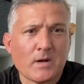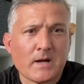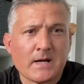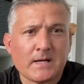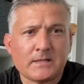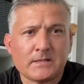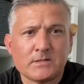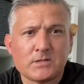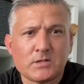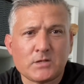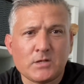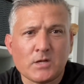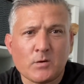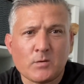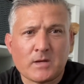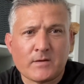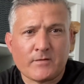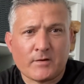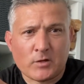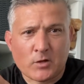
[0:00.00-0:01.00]
and
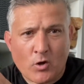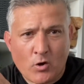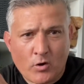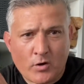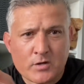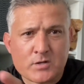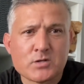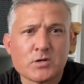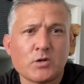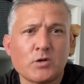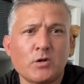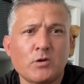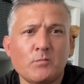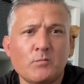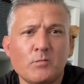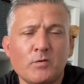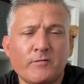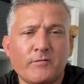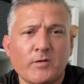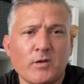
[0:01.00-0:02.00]
give a longer term
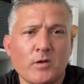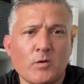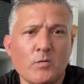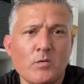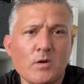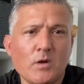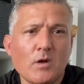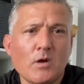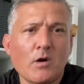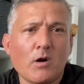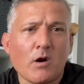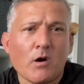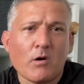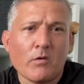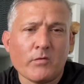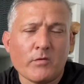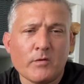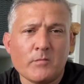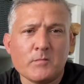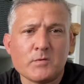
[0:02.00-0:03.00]
review
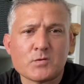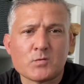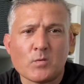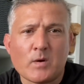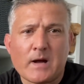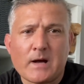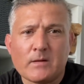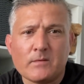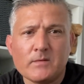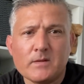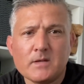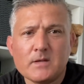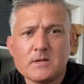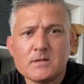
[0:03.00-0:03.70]
on them as well.